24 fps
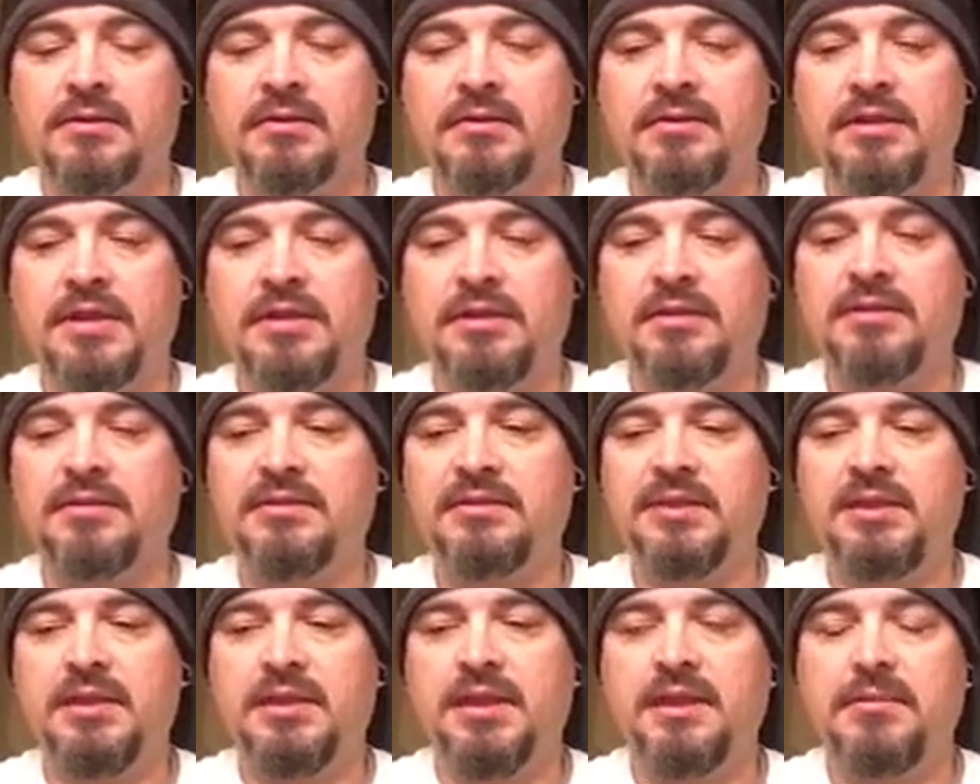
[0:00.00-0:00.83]

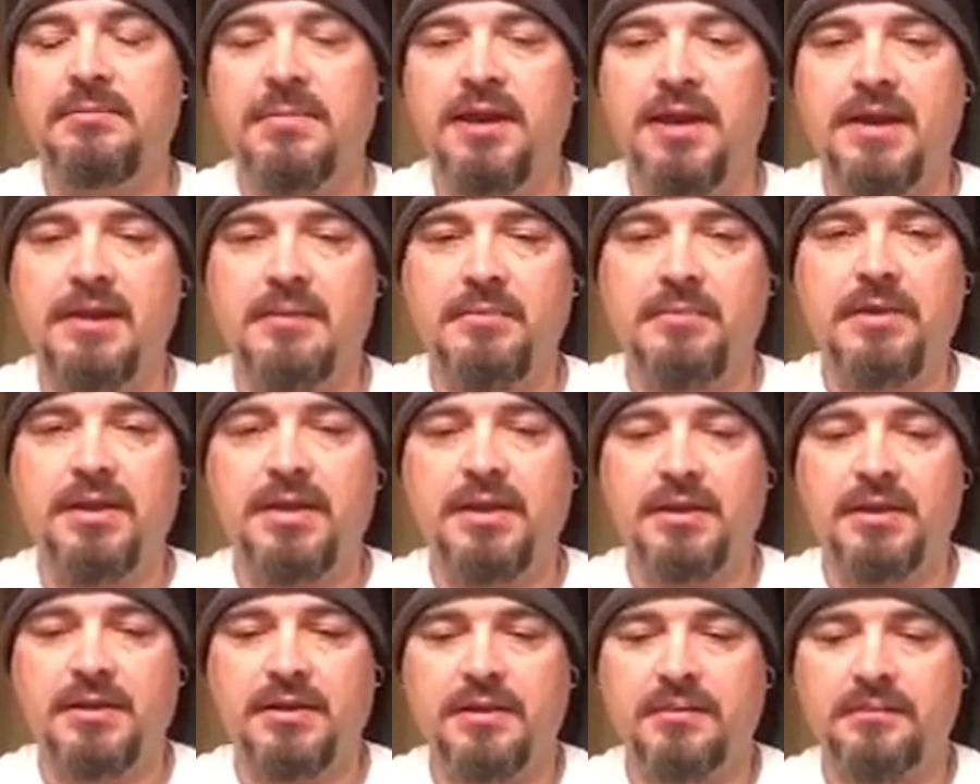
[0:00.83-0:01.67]
jealousy in my
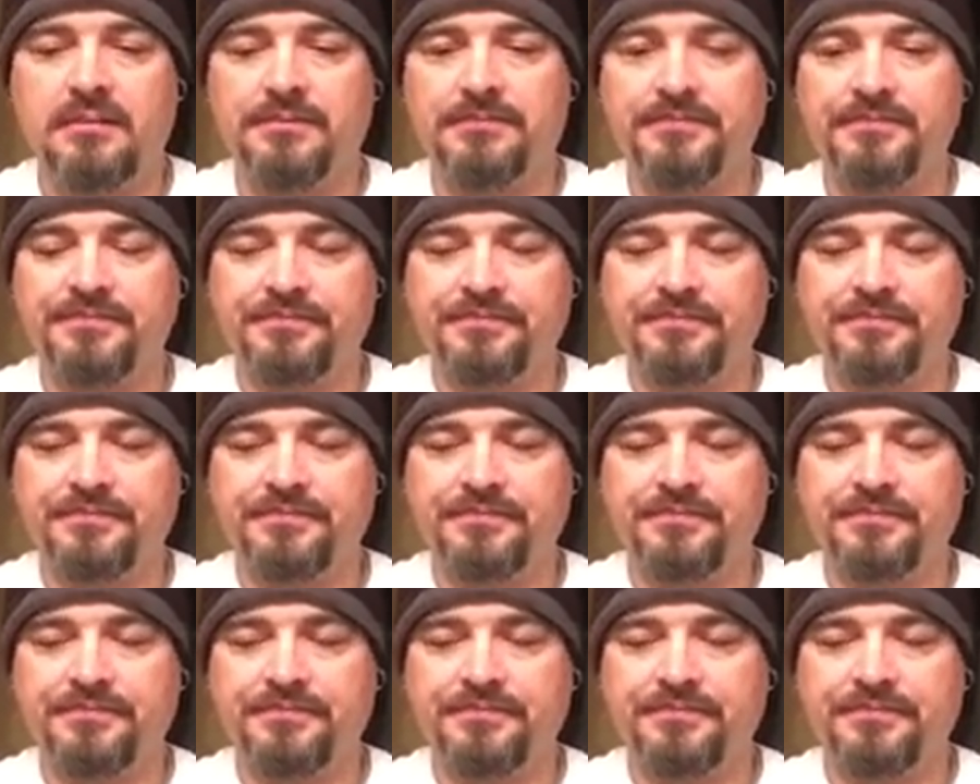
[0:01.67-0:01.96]
opinion